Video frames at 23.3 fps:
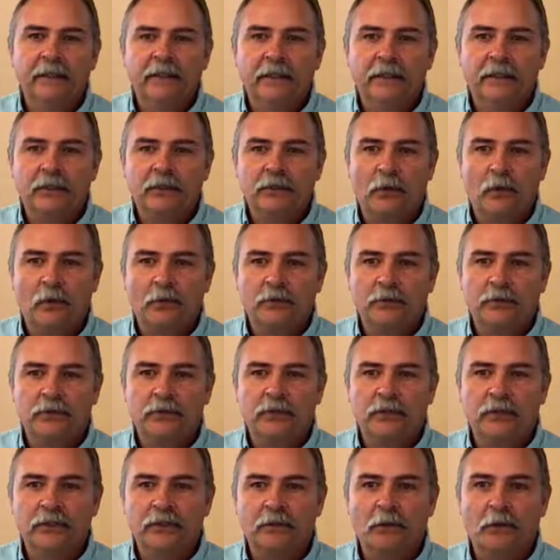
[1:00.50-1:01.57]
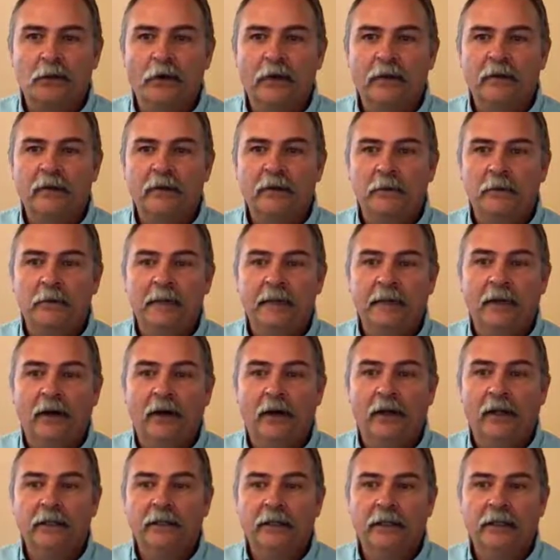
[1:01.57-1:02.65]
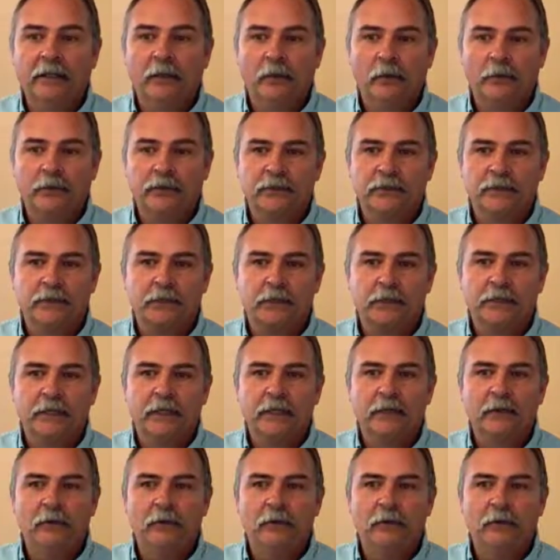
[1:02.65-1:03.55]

This course was just one of the many online courses which I